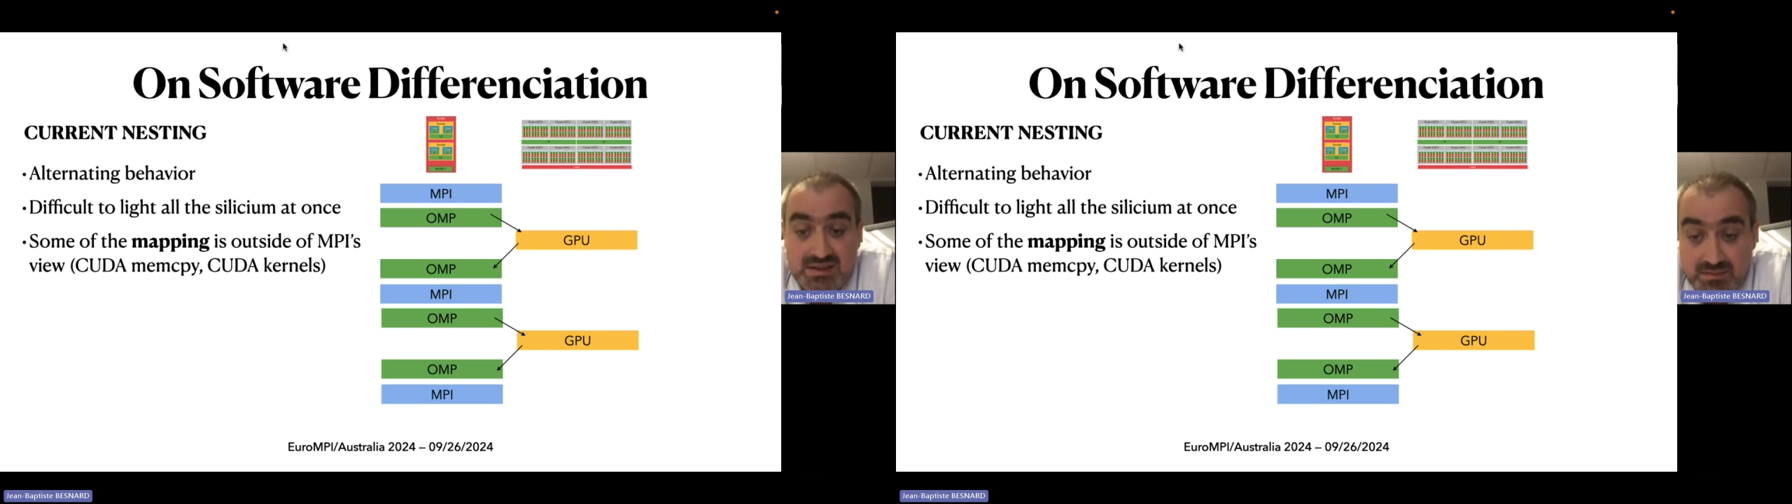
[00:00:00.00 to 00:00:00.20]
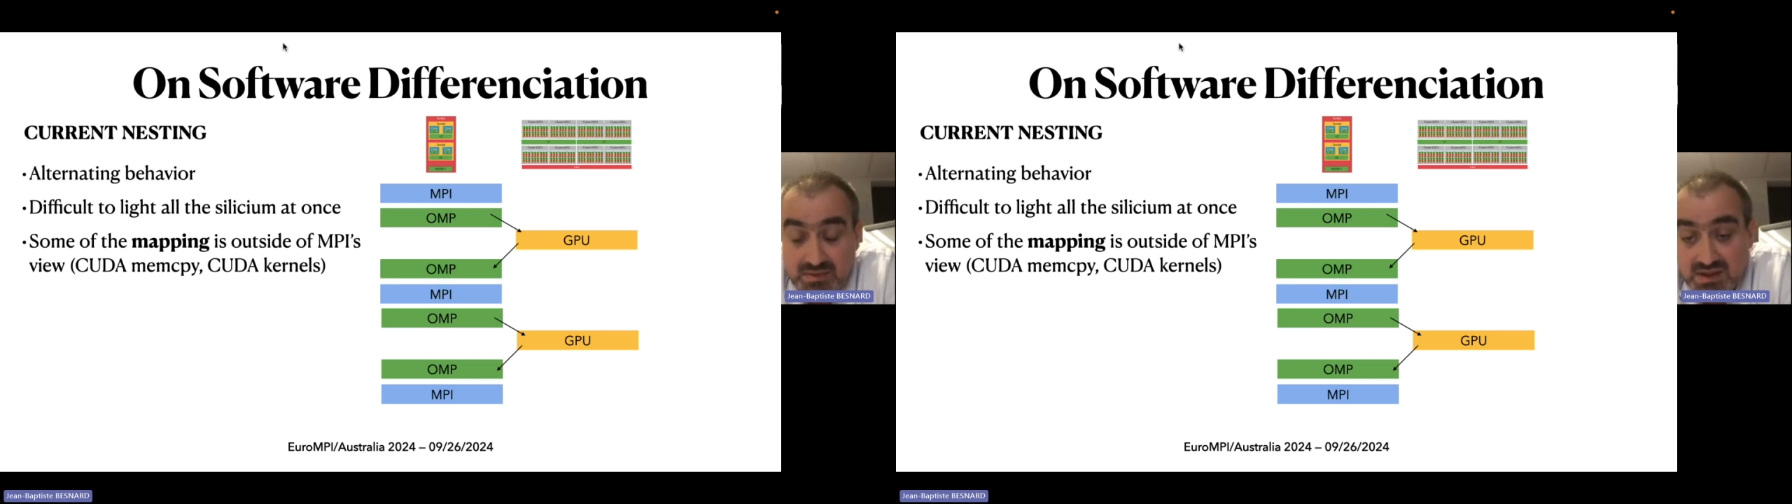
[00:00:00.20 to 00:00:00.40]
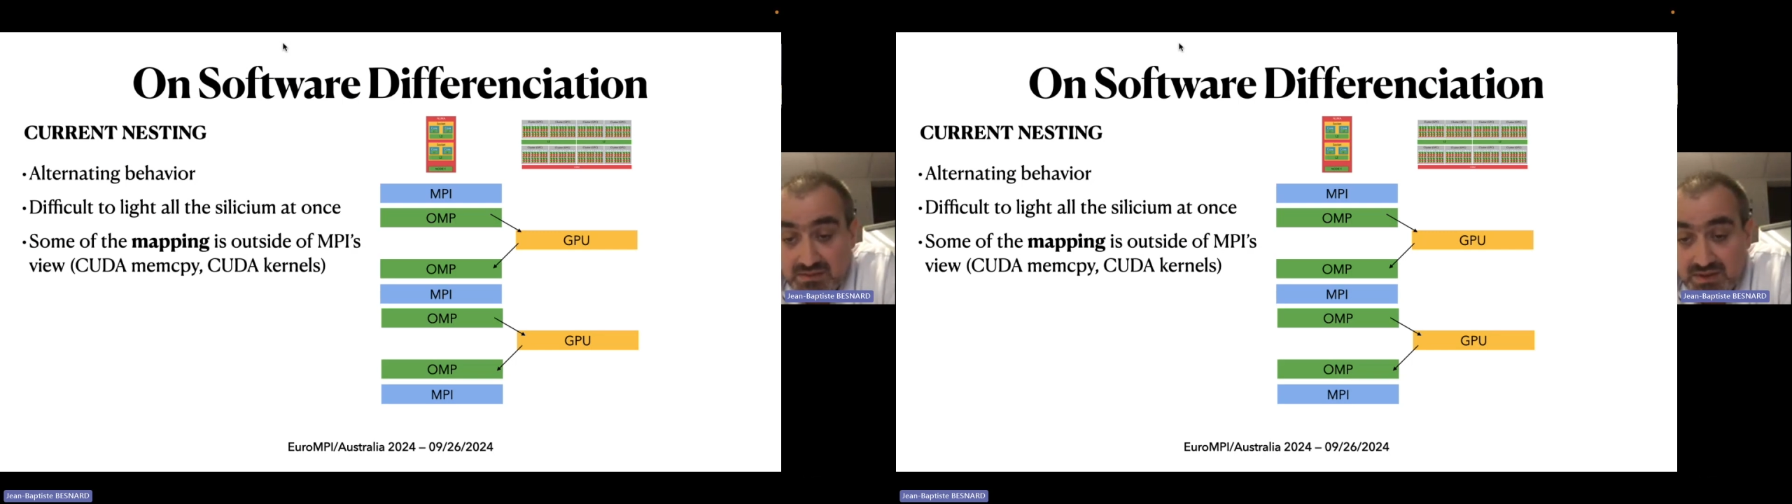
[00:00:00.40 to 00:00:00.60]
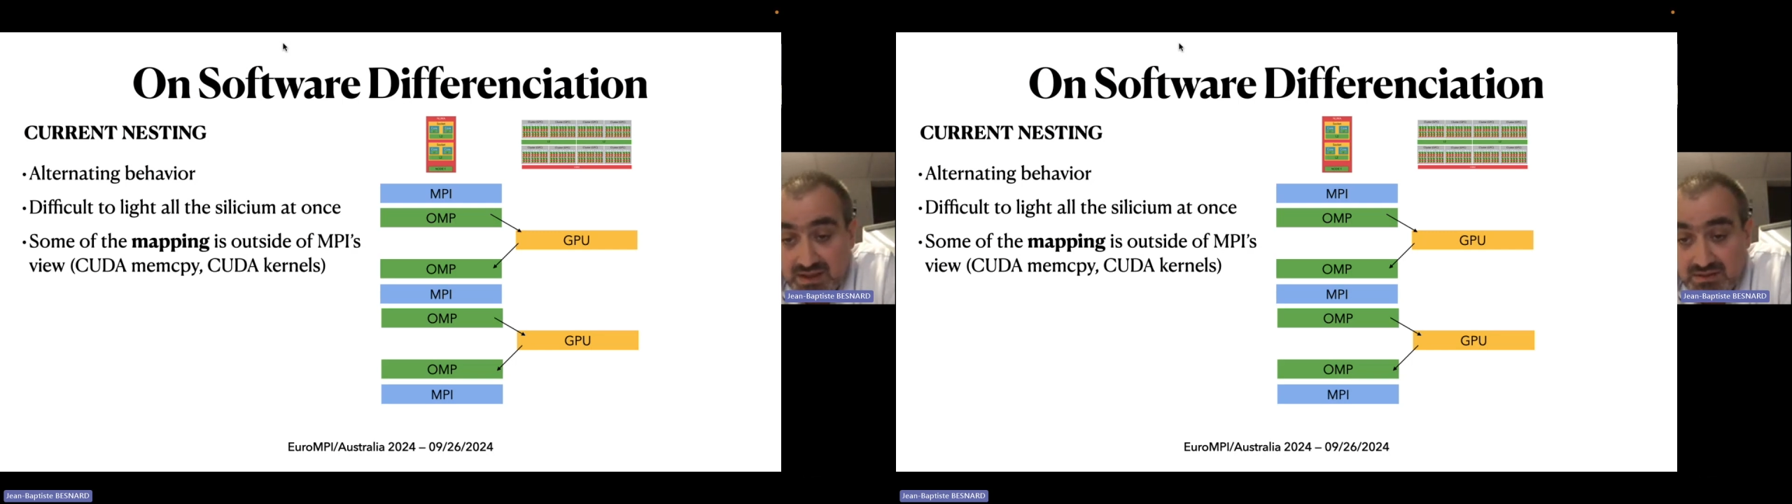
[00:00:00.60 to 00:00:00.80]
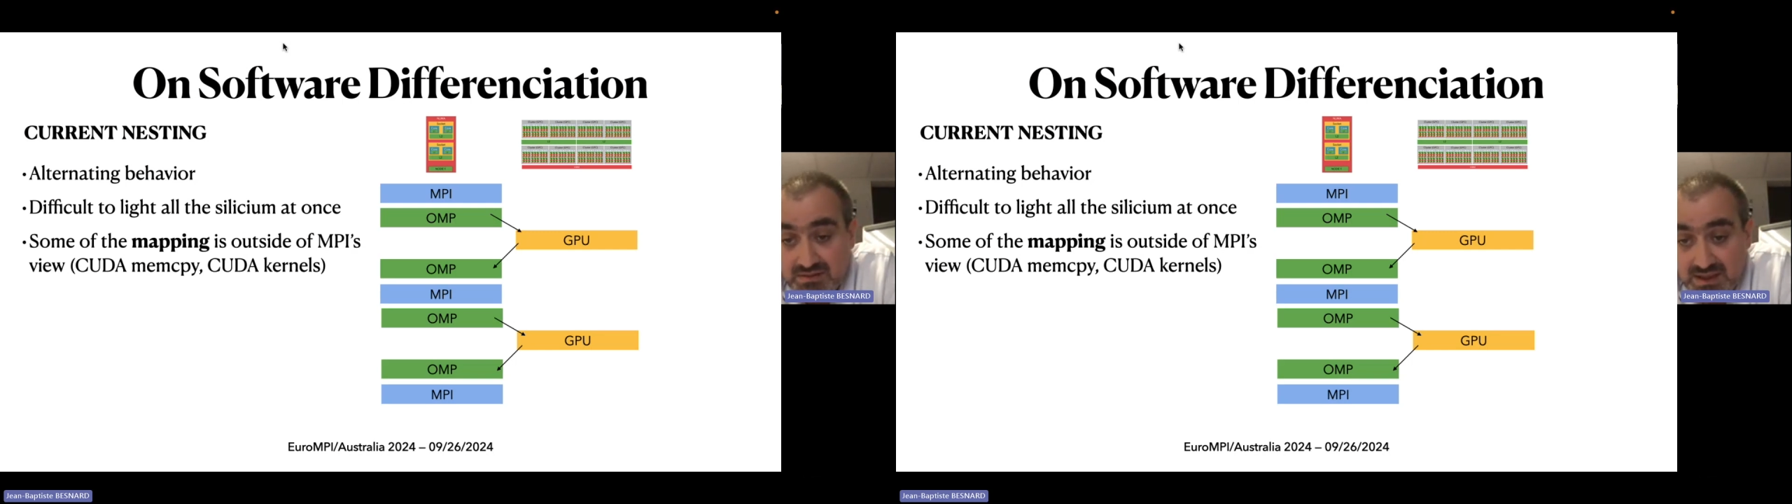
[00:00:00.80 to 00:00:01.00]
some
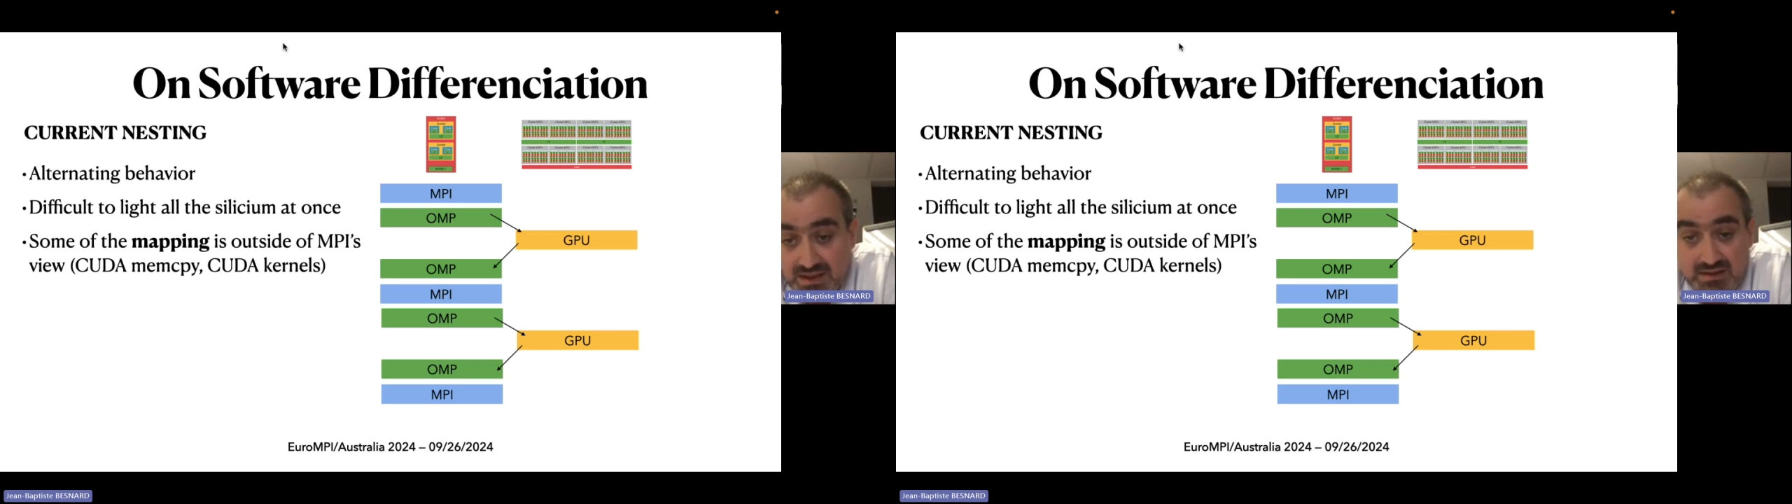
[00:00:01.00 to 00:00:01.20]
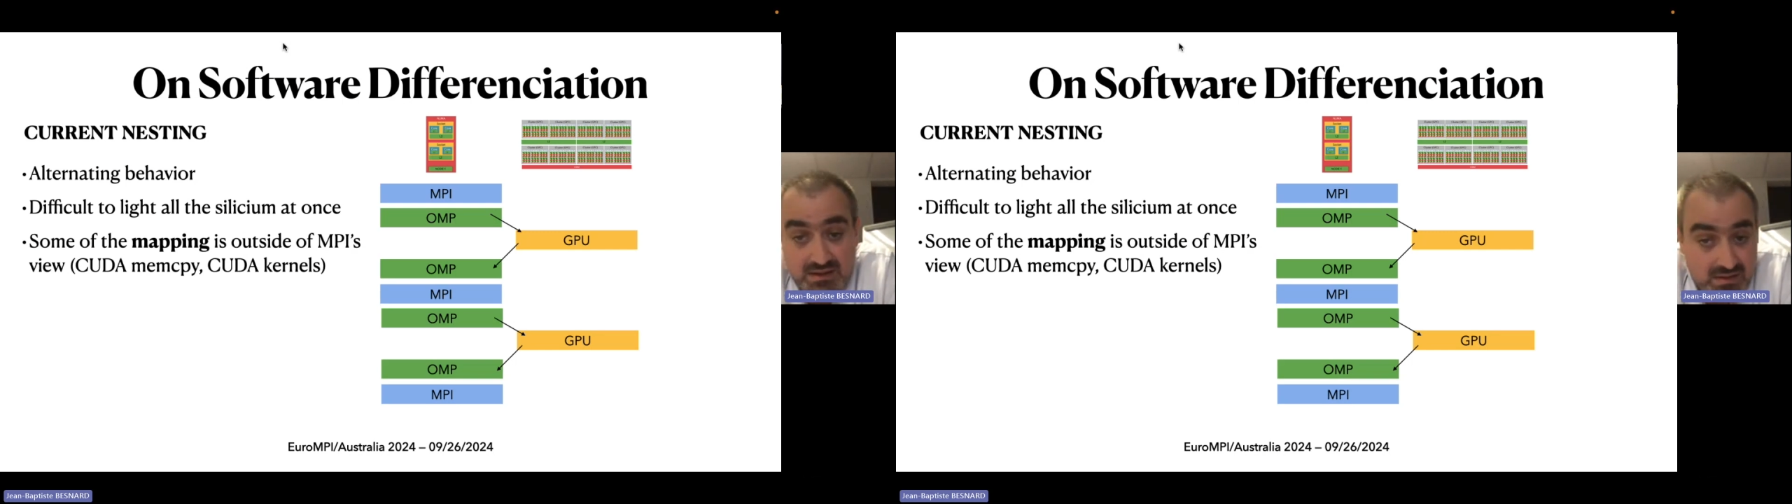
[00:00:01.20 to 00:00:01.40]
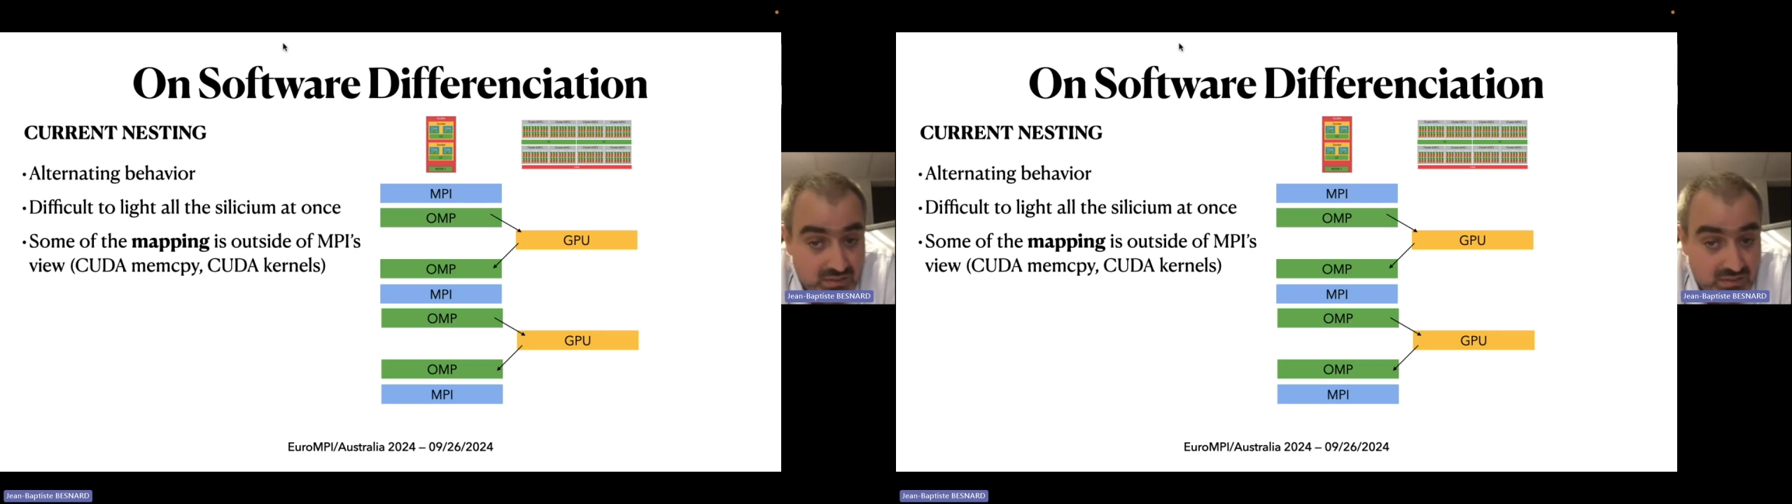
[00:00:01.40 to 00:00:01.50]
transfer using